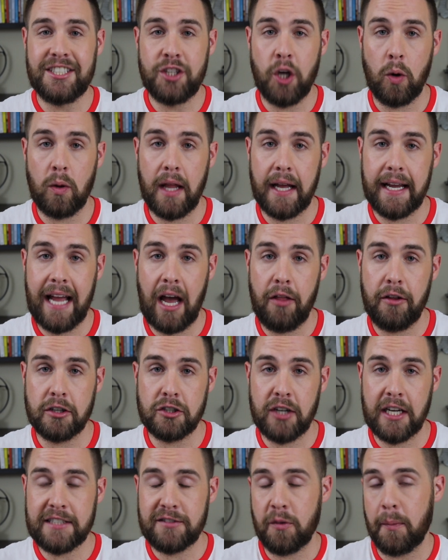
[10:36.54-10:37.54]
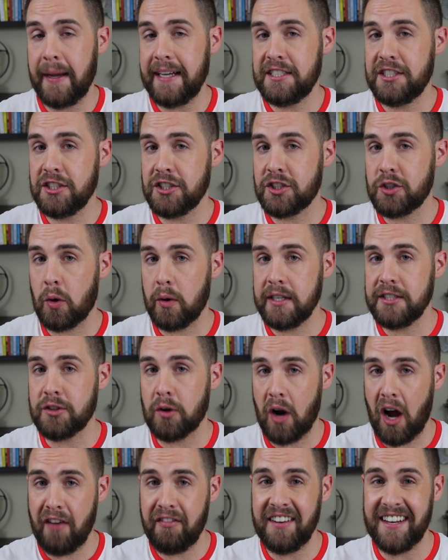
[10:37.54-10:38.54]
don't like how their transformation stories
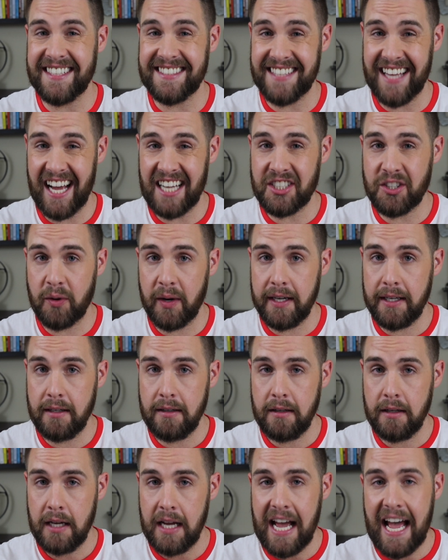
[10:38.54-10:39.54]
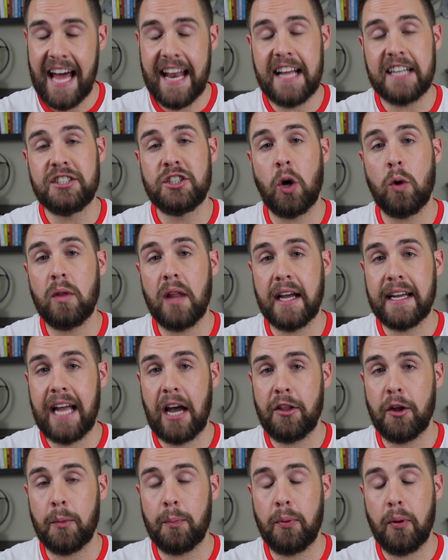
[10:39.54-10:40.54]
are often exaggerated, and I don't like how
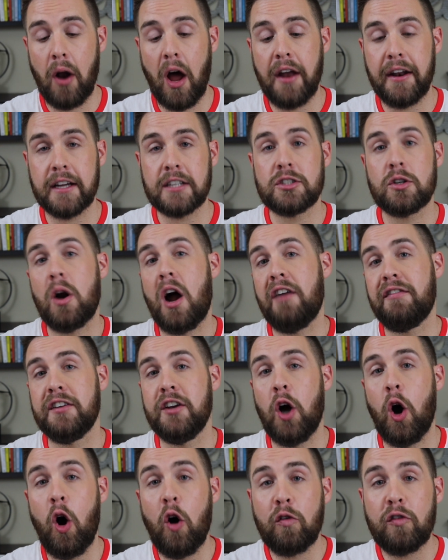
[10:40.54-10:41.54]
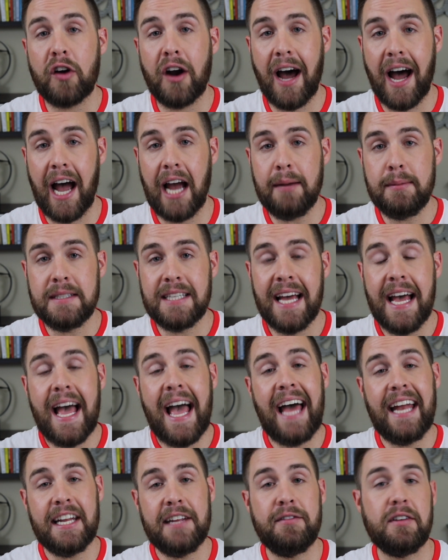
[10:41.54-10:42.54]
their products are often overhyped
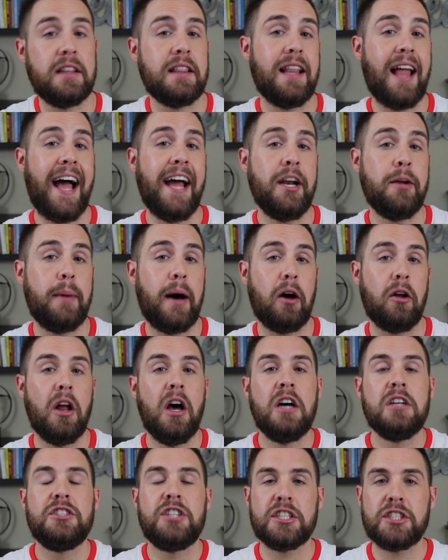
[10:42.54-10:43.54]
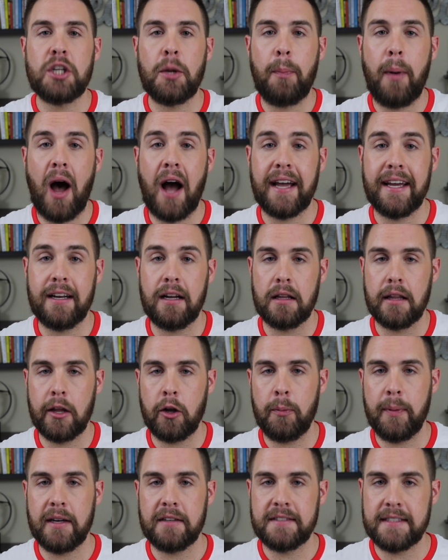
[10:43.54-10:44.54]
and even lied about just to pocket a
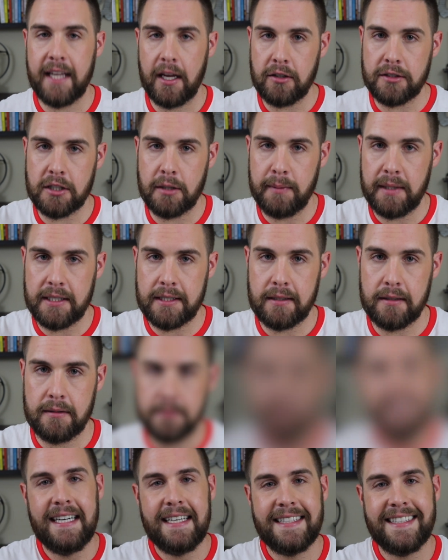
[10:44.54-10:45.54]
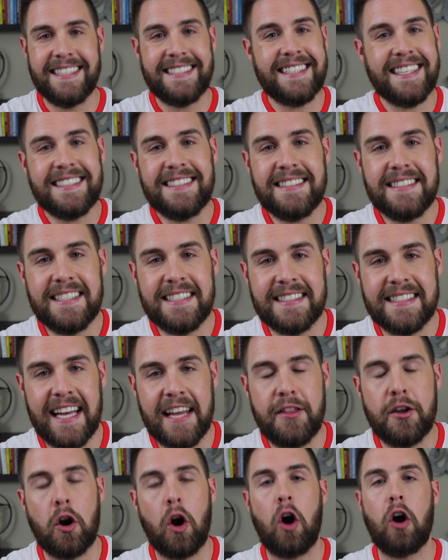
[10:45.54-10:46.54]
little bit of sales commission. This isn't to say
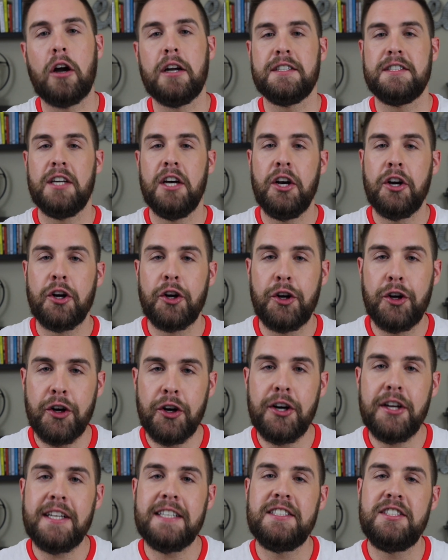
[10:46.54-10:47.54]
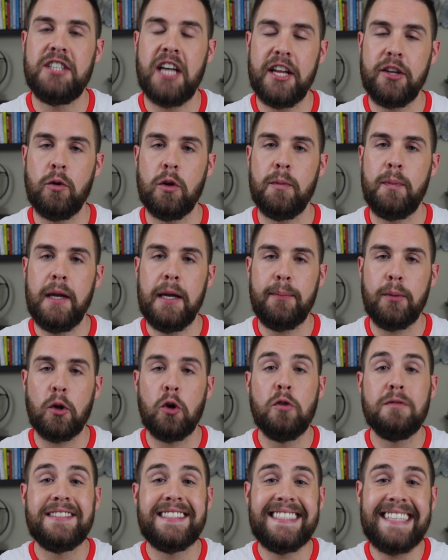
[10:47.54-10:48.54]
there aren't good, genuine people
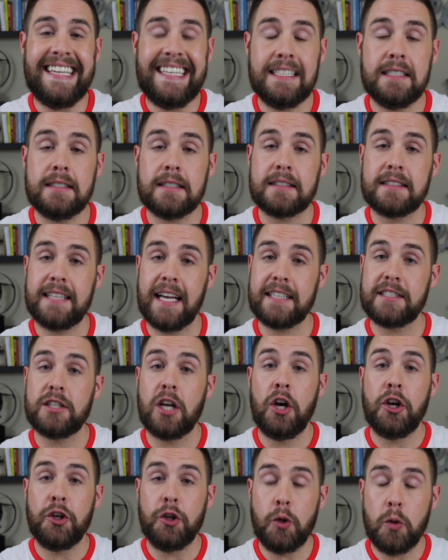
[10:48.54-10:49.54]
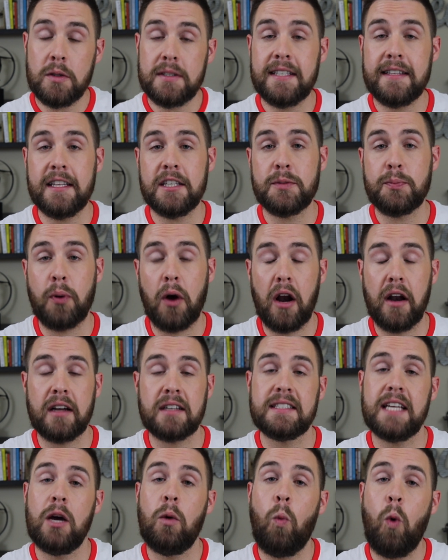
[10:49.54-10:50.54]
who've seen success using these
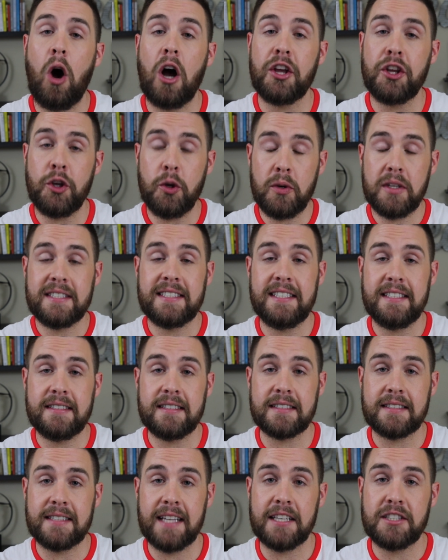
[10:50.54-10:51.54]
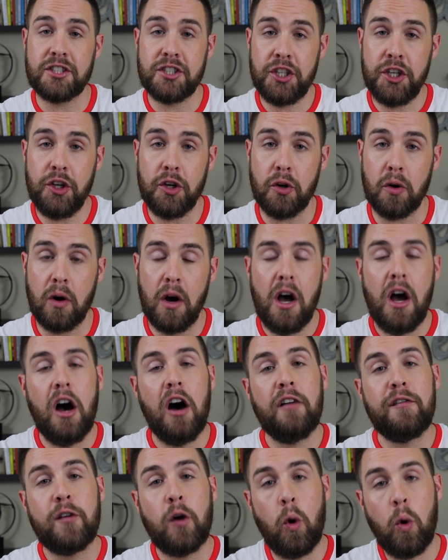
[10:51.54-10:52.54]
products and want you to see success too.
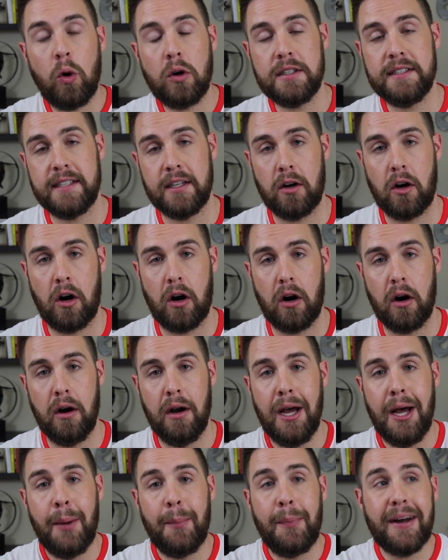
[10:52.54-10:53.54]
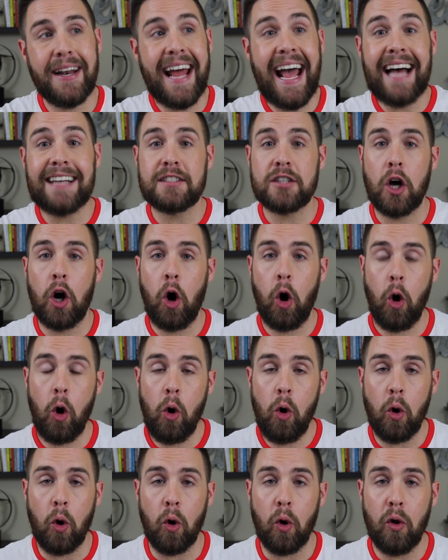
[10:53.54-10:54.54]
Of course there are. But as a
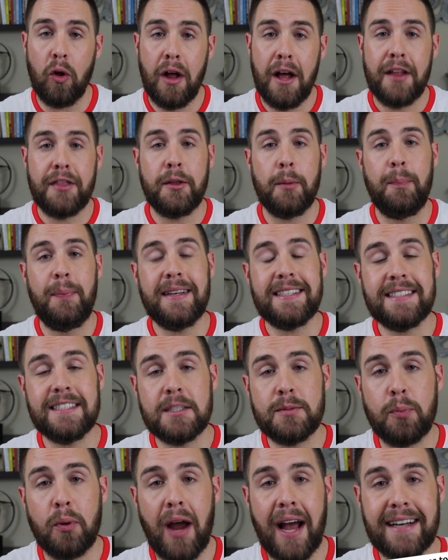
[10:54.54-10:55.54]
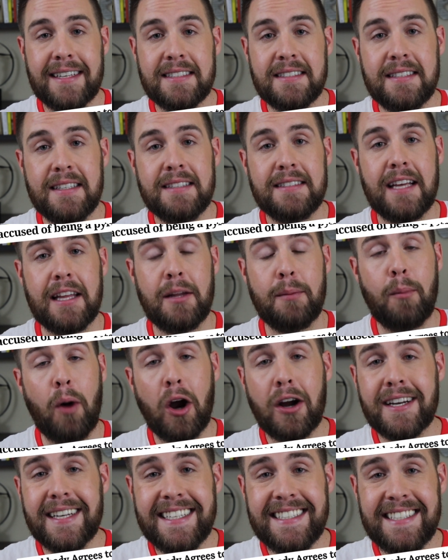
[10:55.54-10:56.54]
whole, the business practices and the
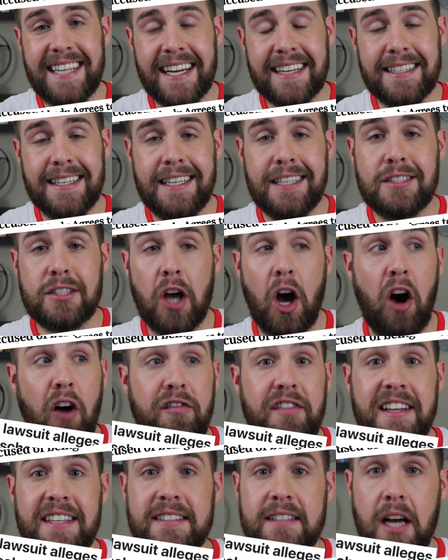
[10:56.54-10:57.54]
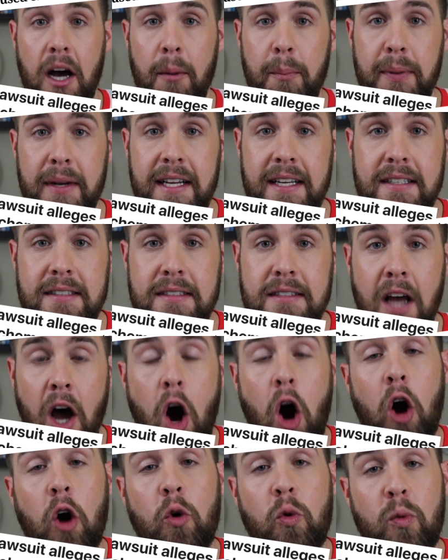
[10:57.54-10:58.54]
marketing techniques of these companies
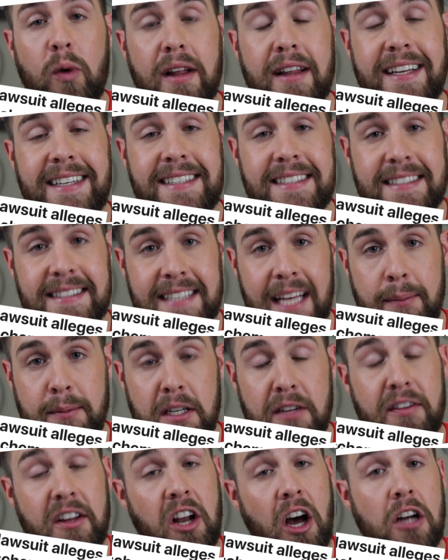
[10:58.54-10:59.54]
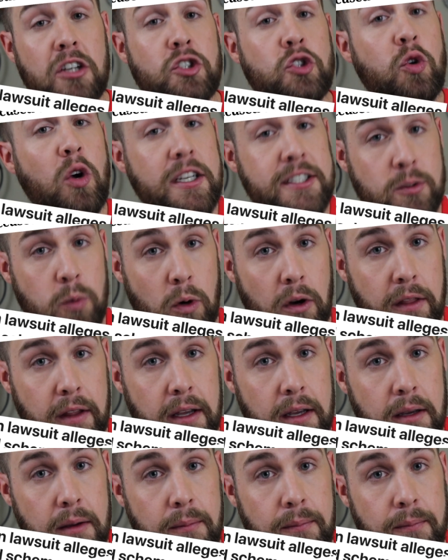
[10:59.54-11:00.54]
are really deceptive and untrustworthy.